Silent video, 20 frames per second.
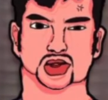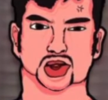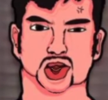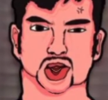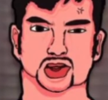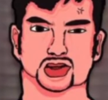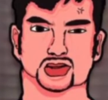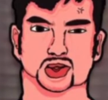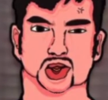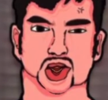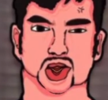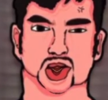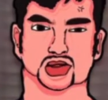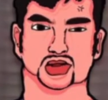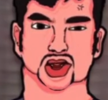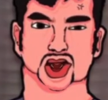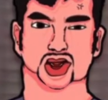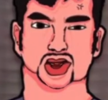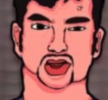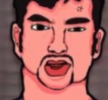of
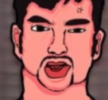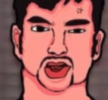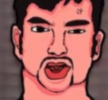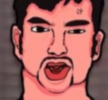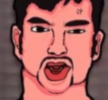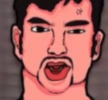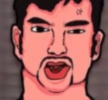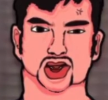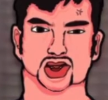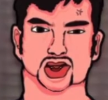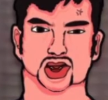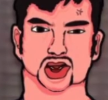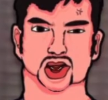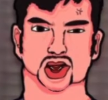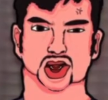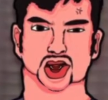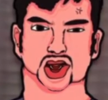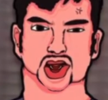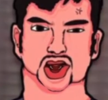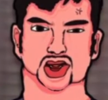Rufus K
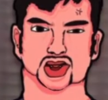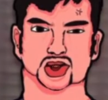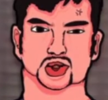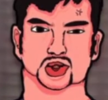to the